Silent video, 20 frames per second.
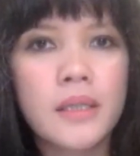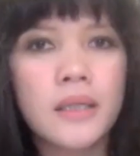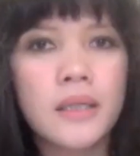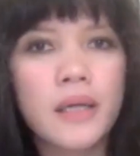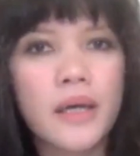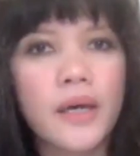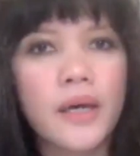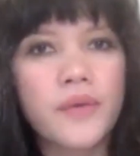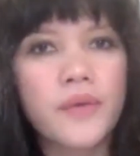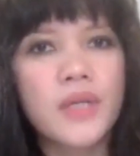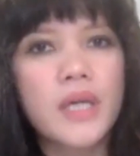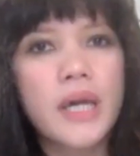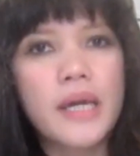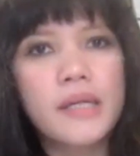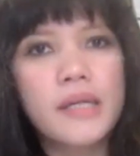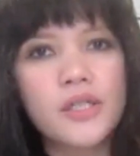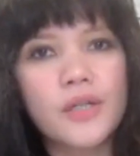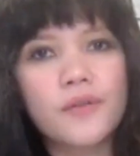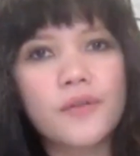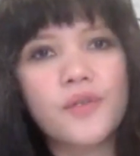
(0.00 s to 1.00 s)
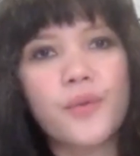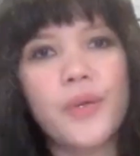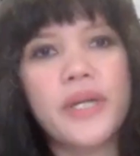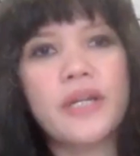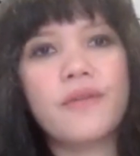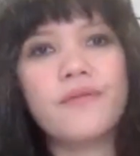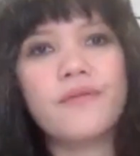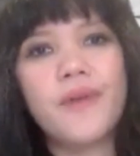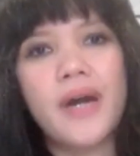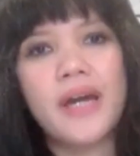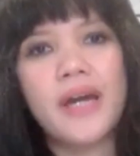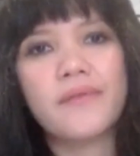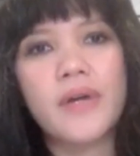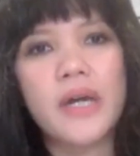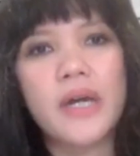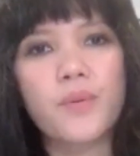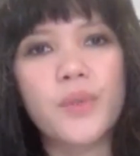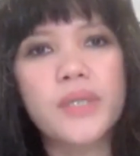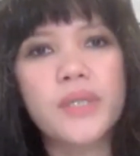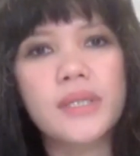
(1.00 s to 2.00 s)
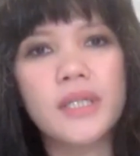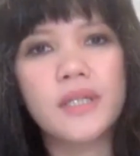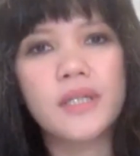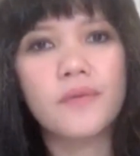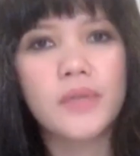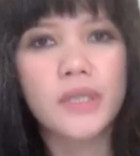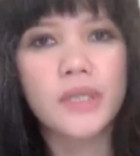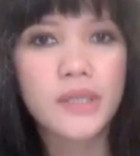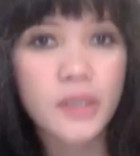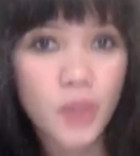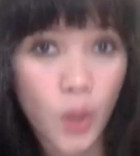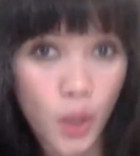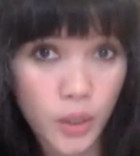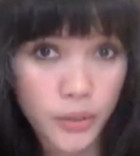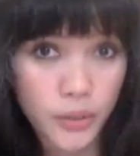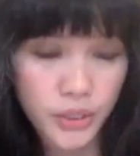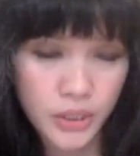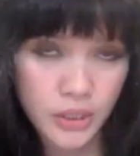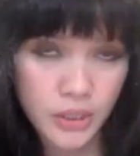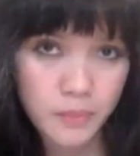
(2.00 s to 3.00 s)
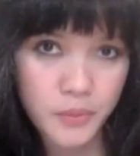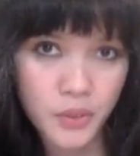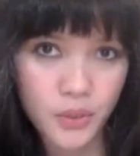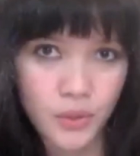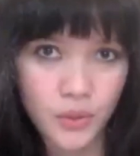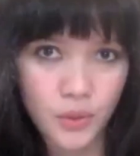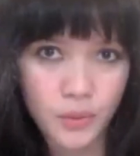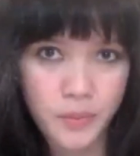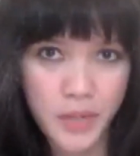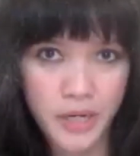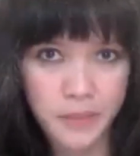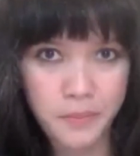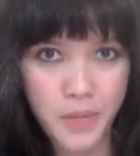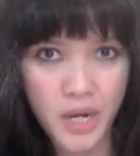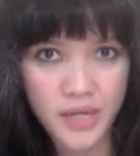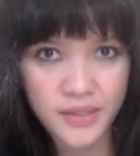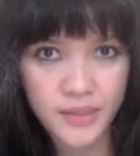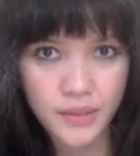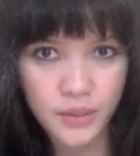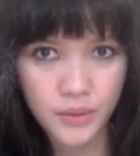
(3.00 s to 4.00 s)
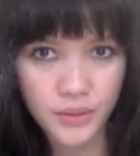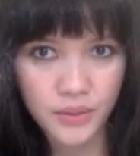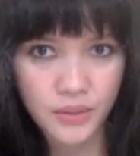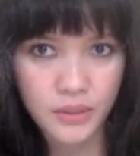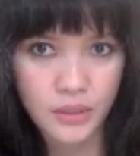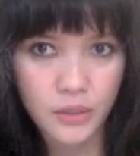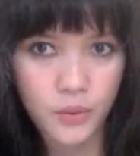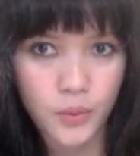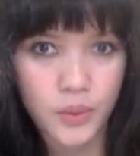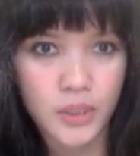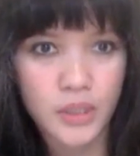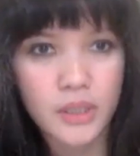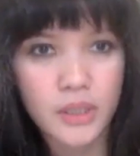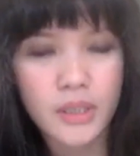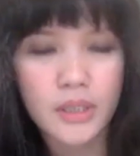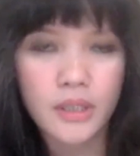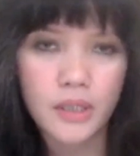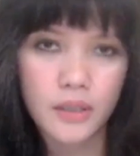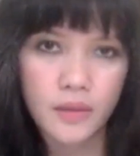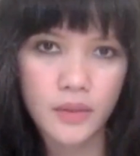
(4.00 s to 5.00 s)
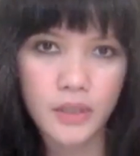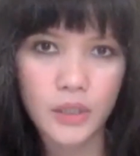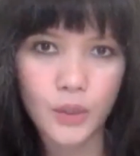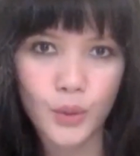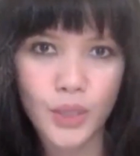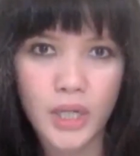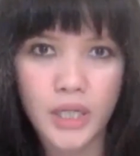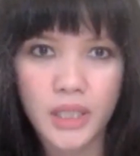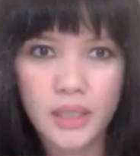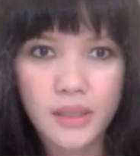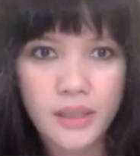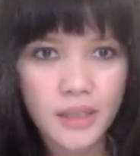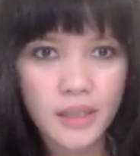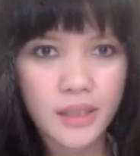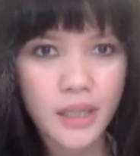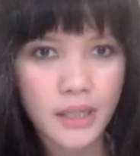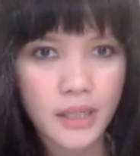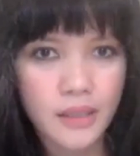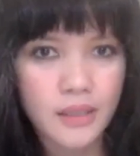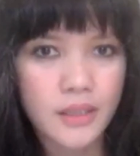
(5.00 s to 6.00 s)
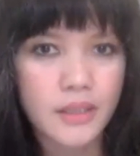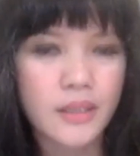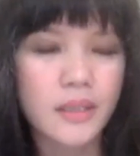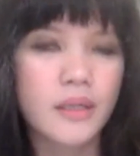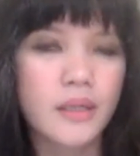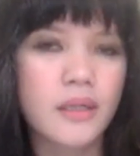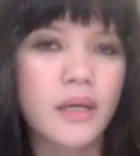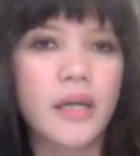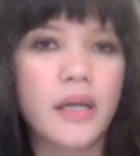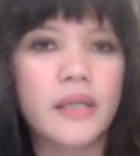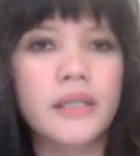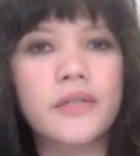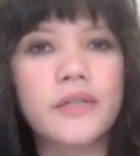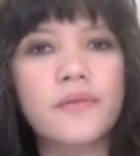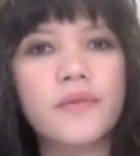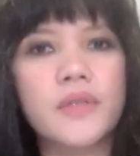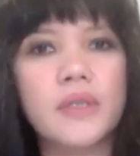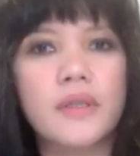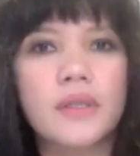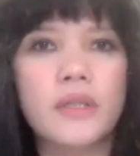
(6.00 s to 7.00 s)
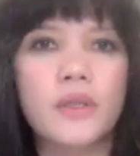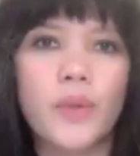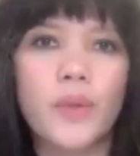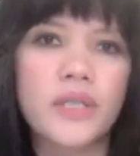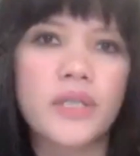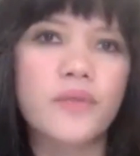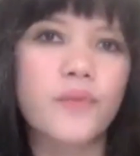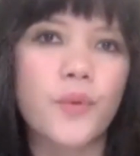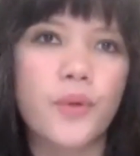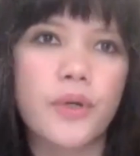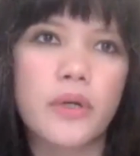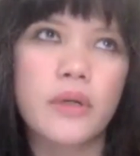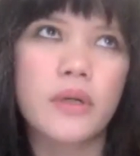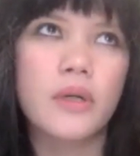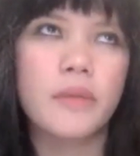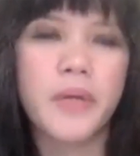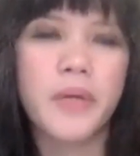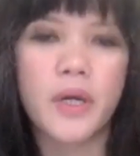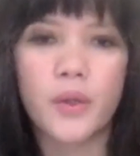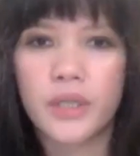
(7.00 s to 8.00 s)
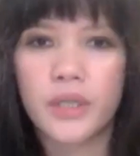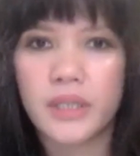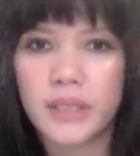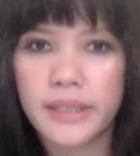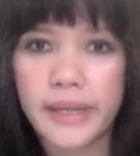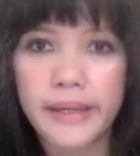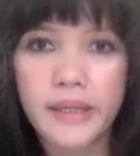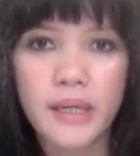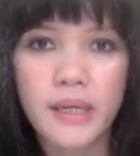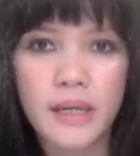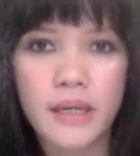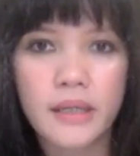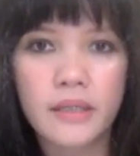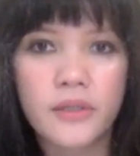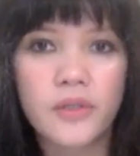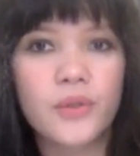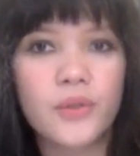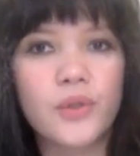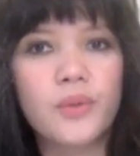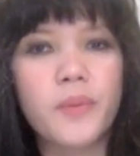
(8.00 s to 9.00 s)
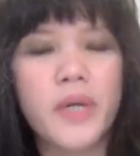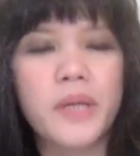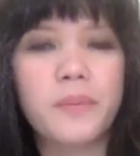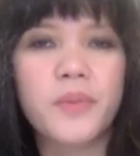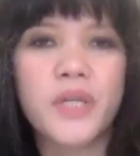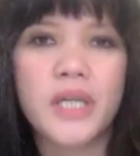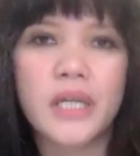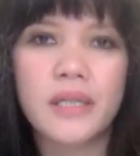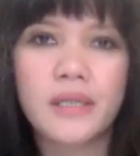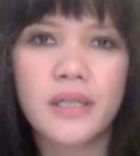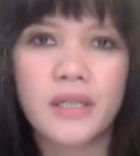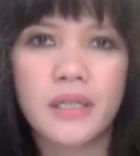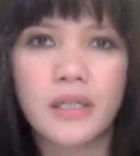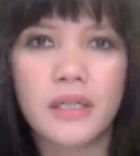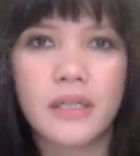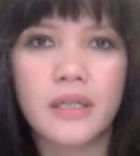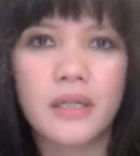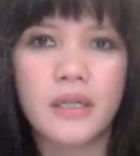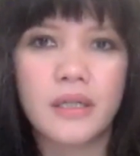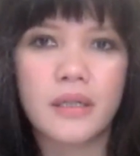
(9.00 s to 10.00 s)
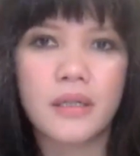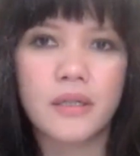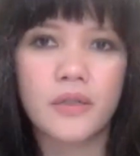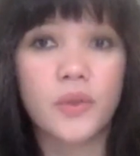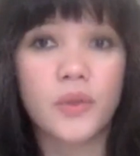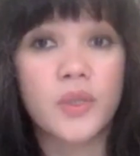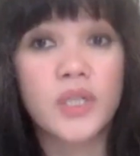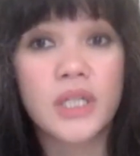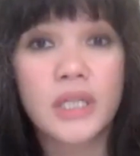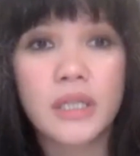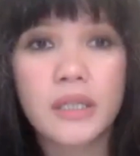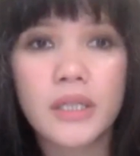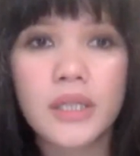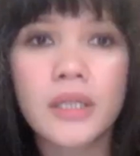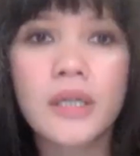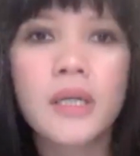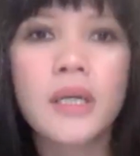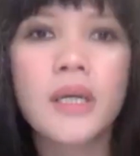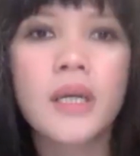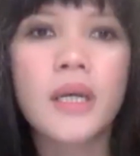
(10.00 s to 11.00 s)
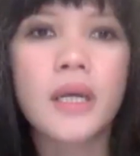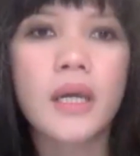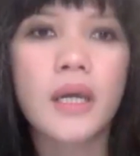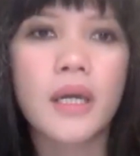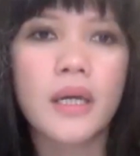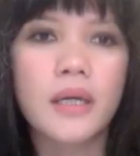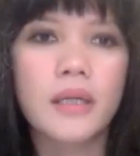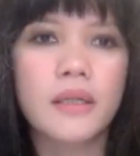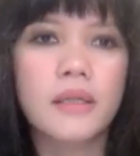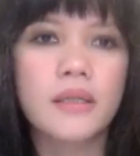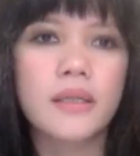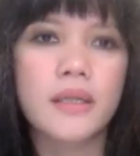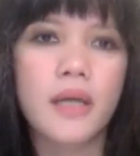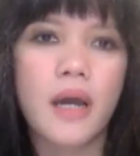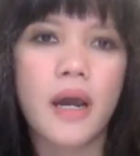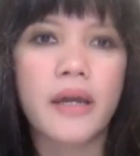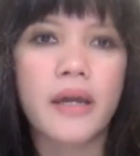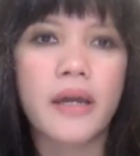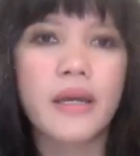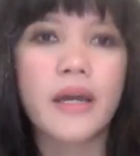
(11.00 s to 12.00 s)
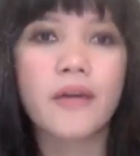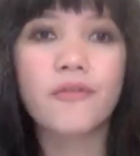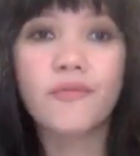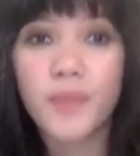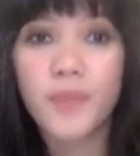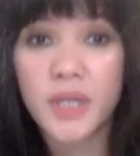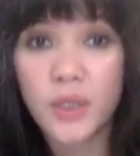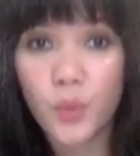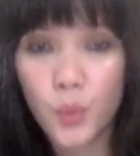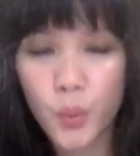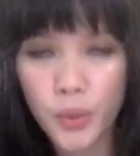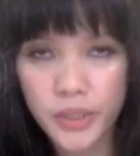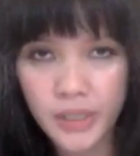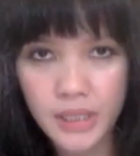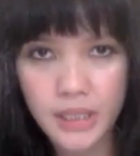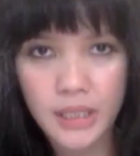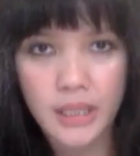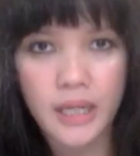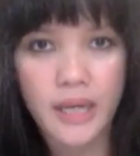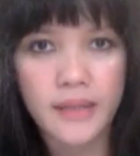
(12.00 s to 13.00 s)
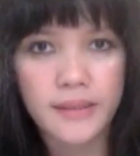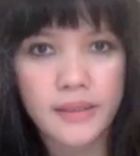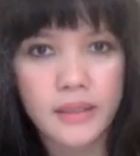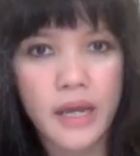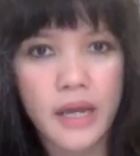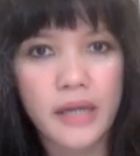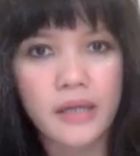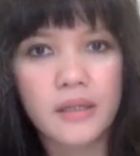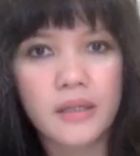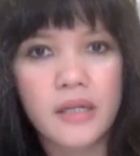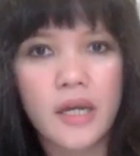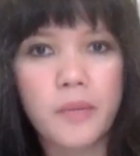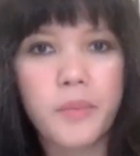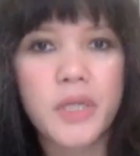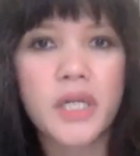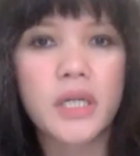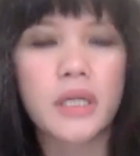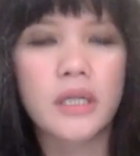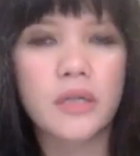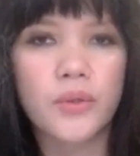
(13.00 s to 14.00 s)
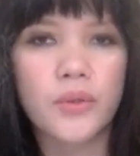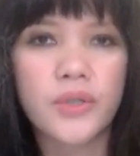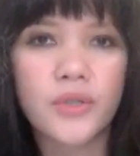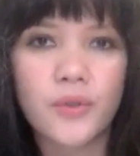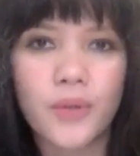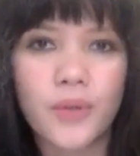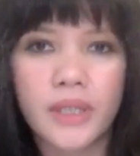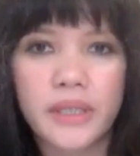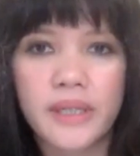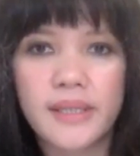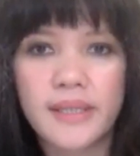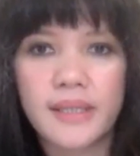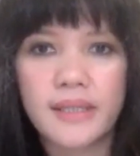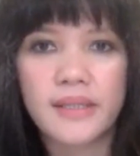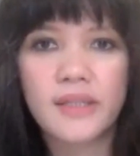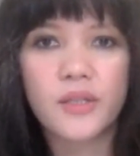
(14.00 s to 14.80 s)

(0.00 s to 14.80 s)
At the age of 25, I received a scholarship to do my master's degree in the United States. I lived in the US for about a decade to do my PhD and to teach, and I have been working as an academic in Australia since